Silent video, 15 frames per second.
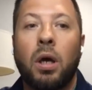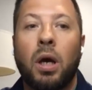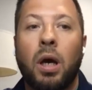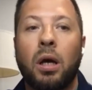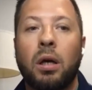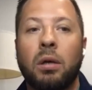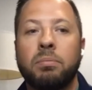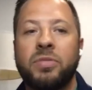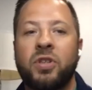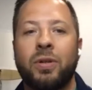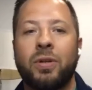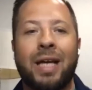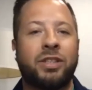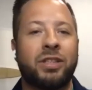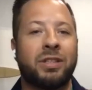um, so
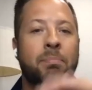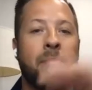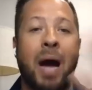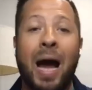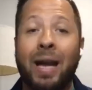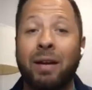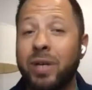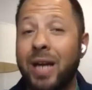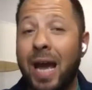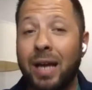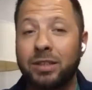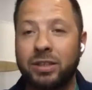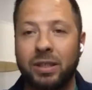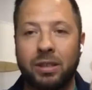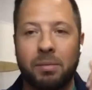that's just my
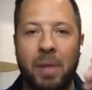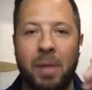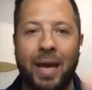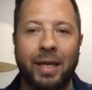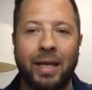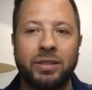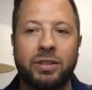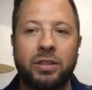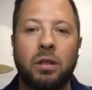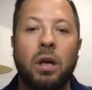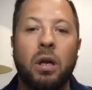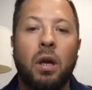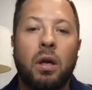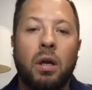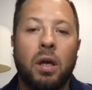reaction and my answer.
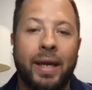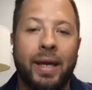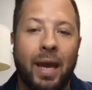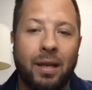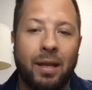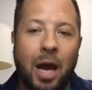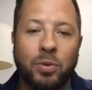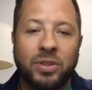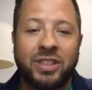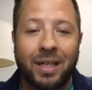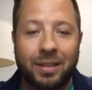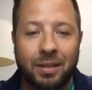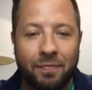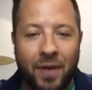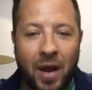Again, I would
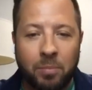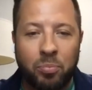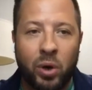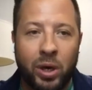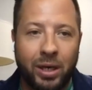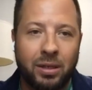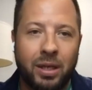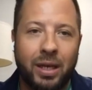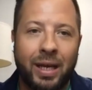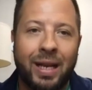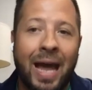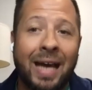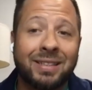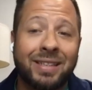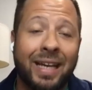check the fine print and,
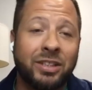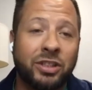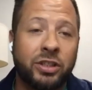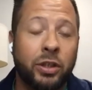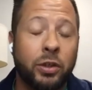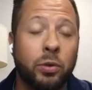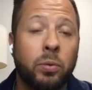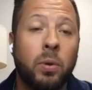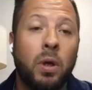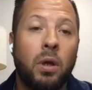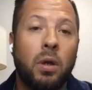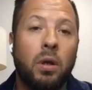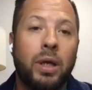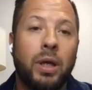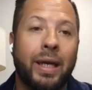and ask HQ,
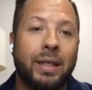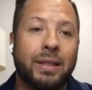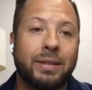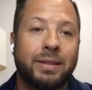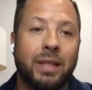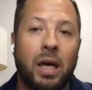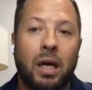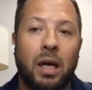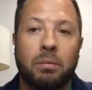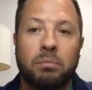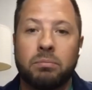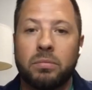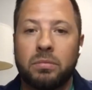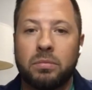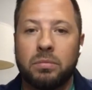and
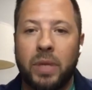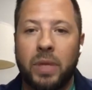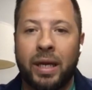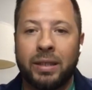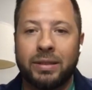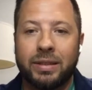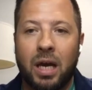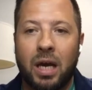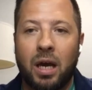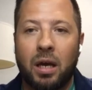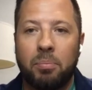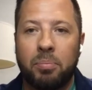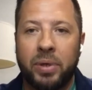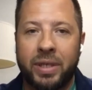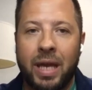um, and
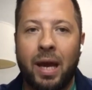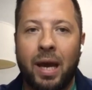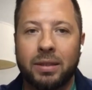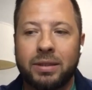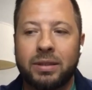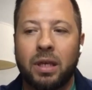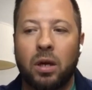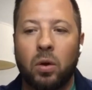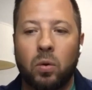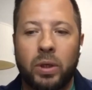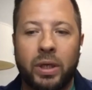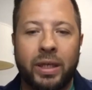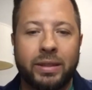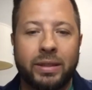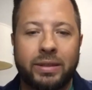uh, but yeah, so
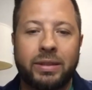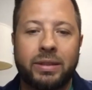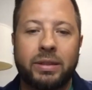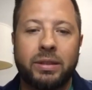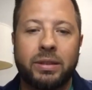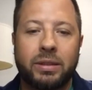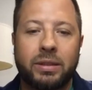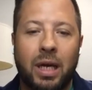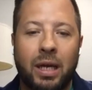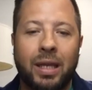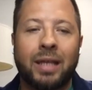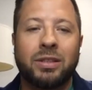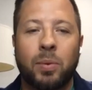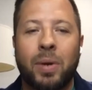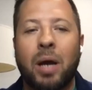it's
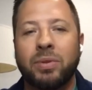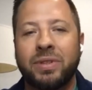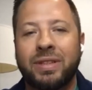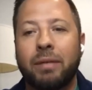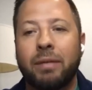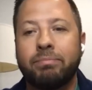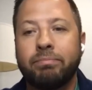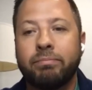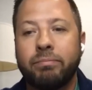that's what I would say.